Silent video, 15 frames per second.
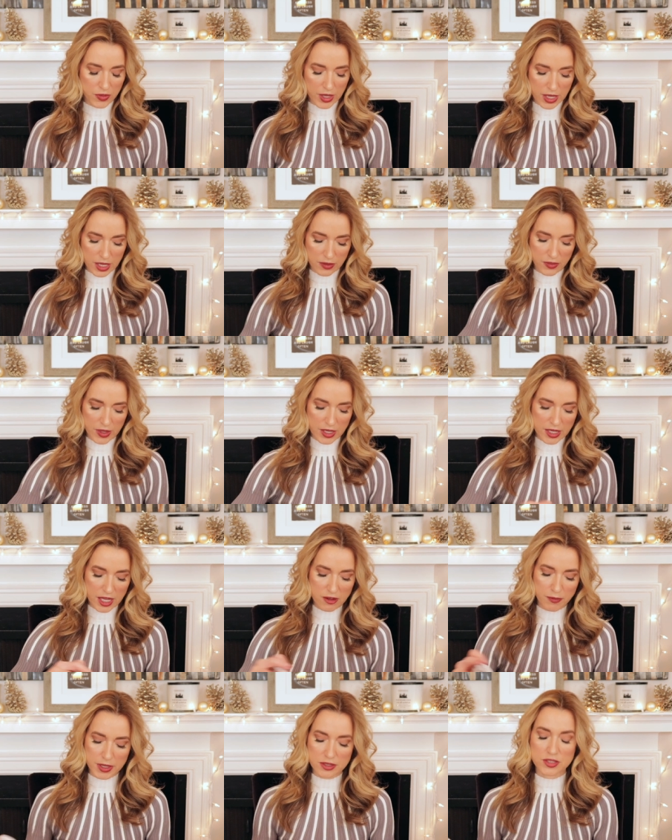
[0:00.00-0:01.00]
They, they
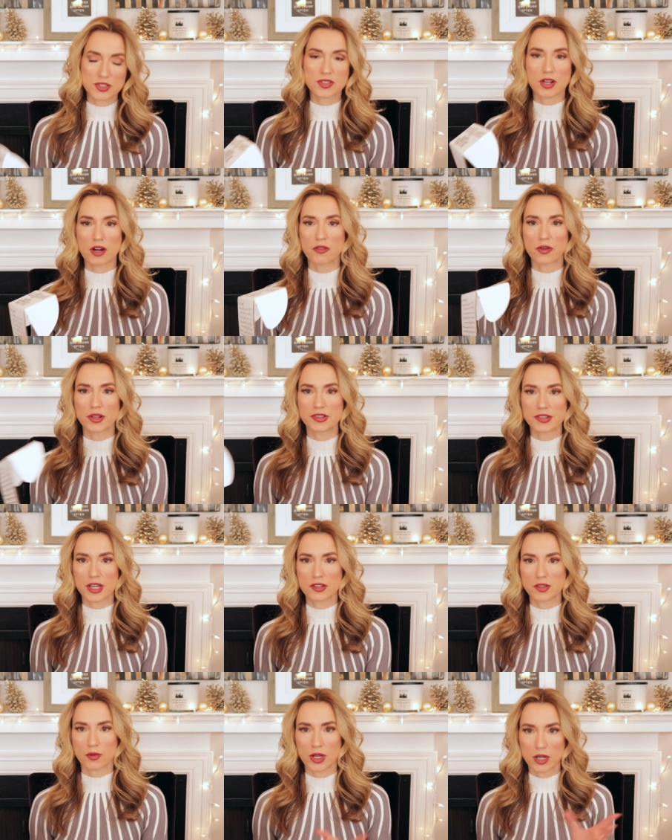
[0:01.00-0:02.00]
gave me a discovery
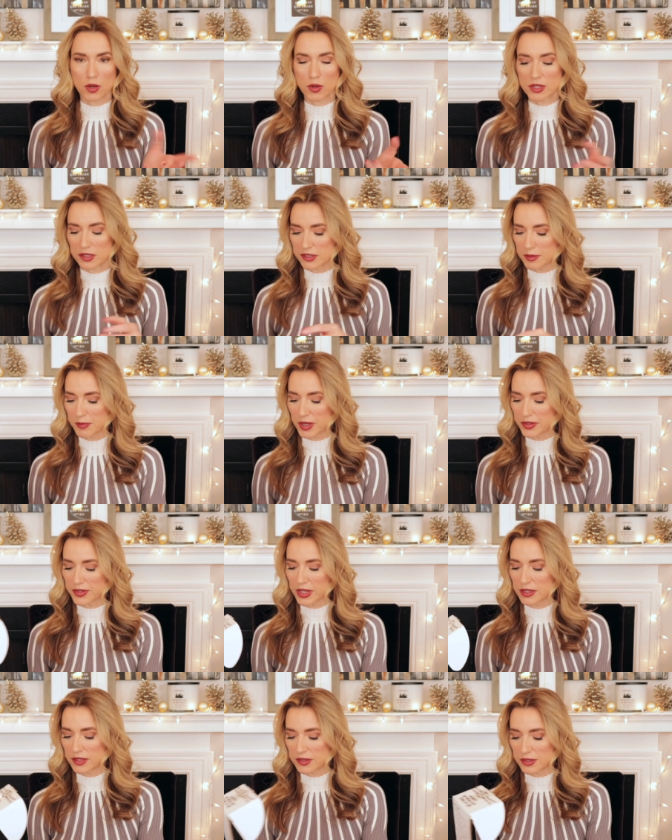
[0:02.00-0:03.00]
set, so I know what this smells
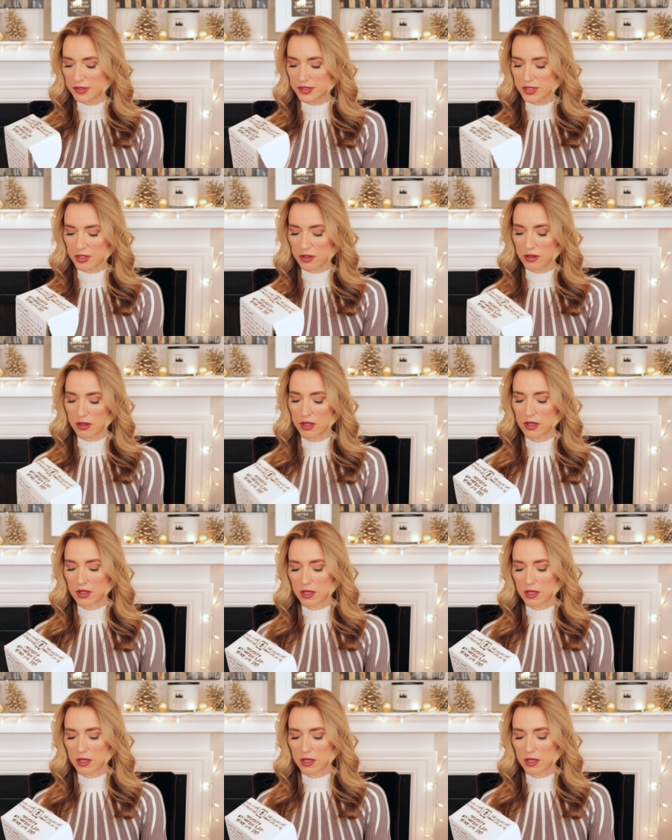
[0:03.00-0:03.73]
like. This is still